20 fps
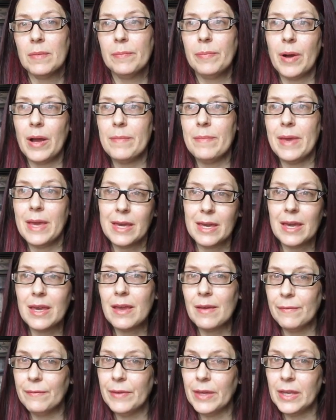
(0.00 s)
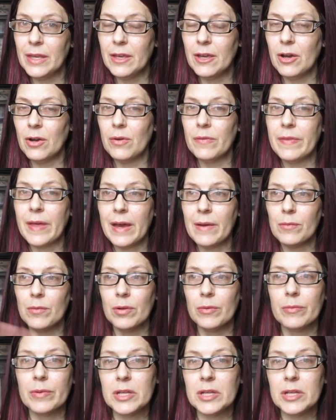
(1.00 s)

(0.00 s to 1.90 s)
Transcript: by making a video that will